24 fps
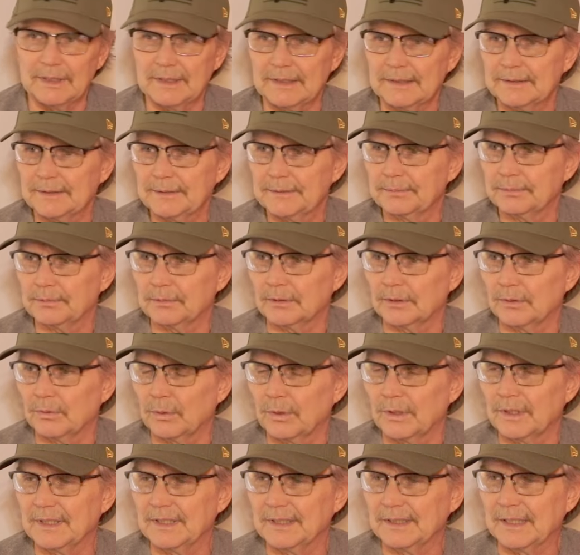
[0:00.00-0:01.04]
this
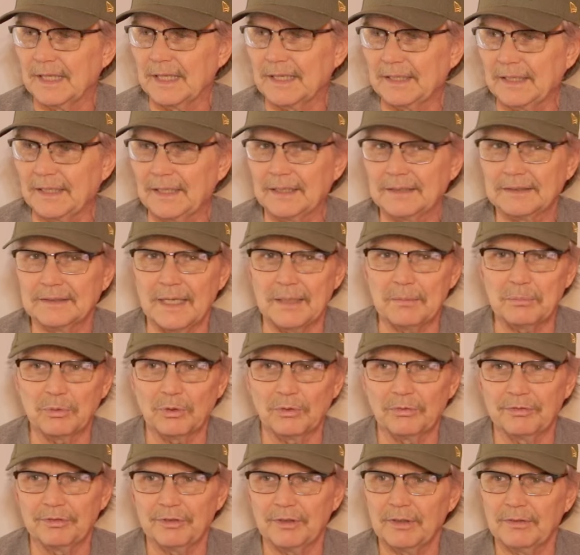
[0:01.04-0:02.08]
recording like it's
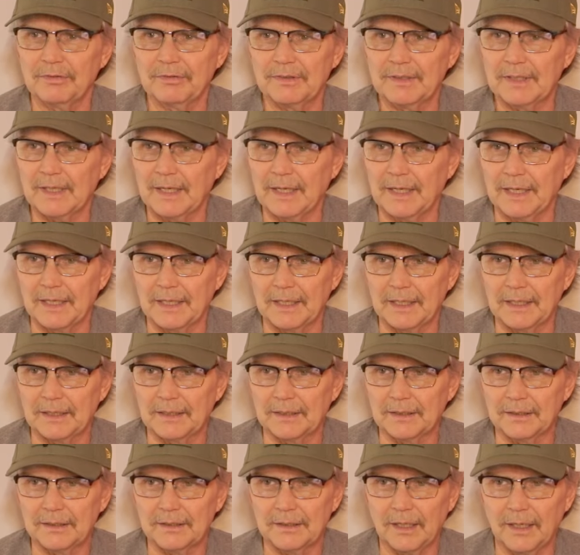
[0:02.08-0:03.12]
April 5th
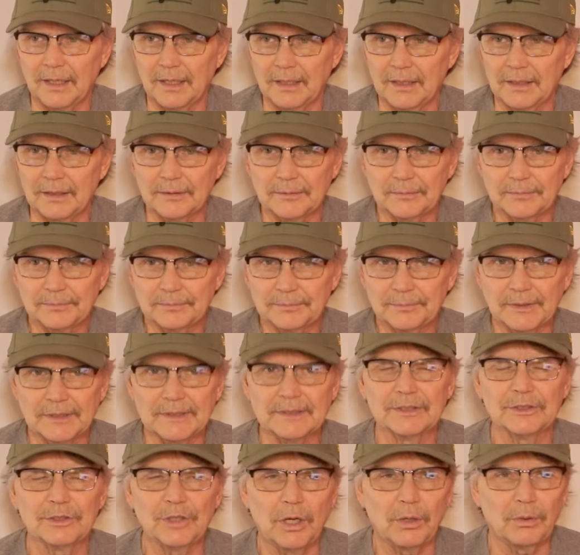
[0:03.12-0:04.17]
and
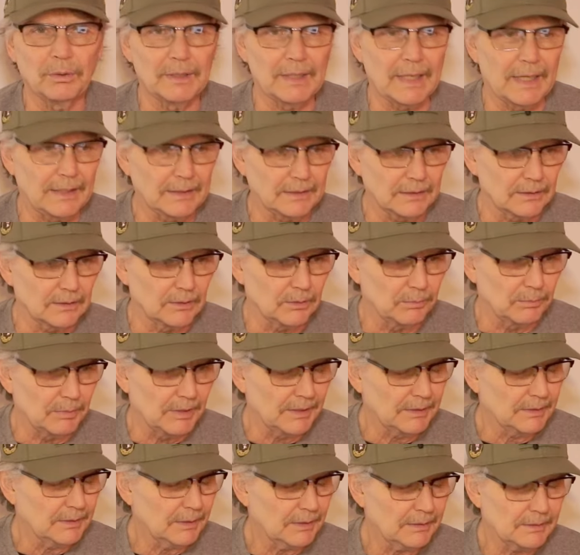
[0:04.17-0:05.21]
it's snowing out a little
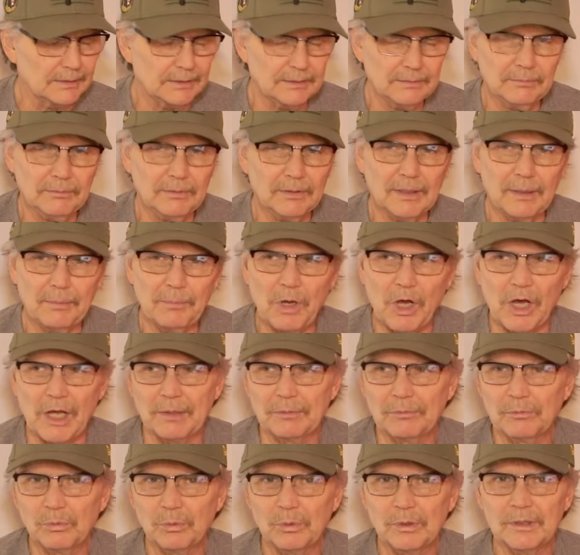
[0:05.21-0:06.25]
bit. Come on,
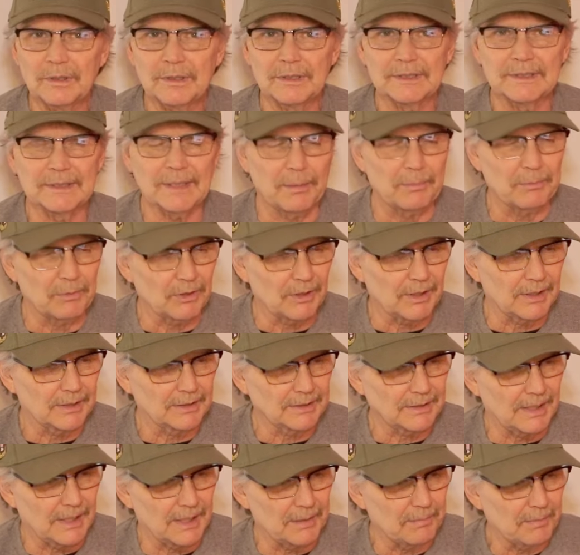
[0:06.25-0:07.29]
where is summer
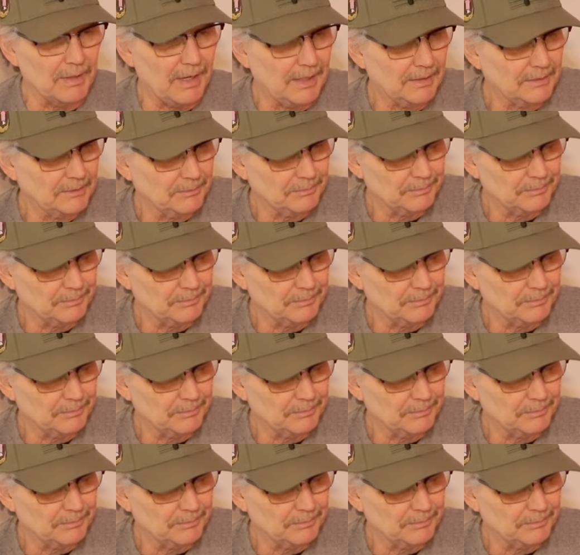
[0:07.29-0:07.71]
time at?